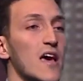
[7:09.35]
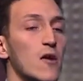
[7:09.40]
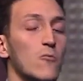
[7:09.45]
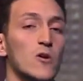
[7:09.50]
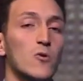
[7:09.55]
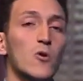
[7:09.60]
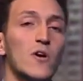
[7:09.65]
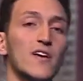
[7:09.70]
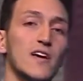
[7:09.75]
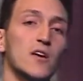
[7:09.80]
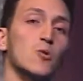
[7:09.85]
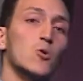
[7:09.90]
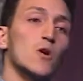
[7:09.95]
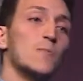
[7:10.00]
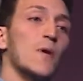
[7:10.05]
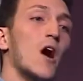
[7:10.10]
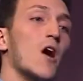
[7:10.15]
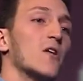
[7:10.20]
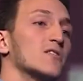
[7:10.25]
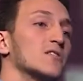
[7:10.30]
And we want to
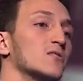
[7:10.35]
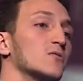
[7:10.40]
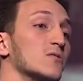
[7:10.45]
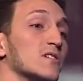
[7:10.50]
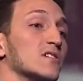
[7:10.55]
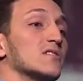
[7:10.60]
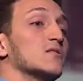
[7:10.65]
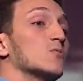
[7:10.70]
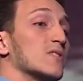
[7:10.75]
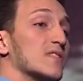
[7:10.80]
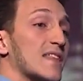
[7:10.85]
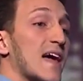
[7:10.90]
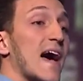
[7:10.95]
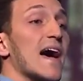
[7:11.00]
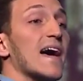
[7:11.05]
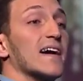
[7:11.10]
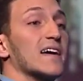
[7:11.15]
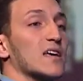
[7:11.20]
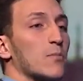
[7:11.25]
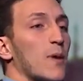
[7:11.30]
equip our students with
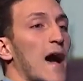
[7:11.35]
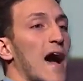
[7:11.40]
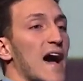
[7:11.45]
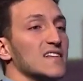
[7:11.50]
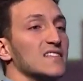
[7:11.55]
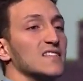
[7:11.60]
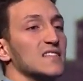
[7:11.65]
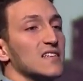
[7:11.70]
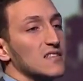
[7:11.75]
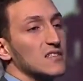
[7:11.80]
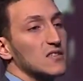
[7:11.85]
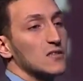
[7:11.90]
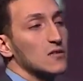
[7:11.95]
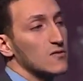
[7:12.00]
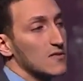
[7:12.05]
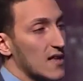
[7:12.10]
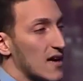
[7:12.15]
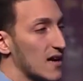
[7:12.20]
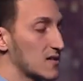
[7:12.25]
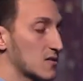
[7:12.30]
that capacity to
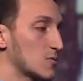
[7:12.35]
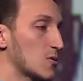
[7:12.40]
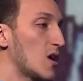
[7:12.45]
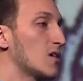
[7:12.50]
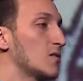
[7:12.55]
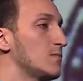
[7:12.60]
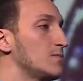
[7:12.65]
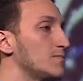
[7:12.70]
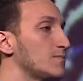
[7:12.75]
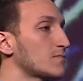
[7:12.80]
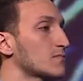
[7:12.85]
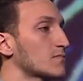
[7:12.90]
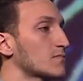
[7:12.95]
do that as well.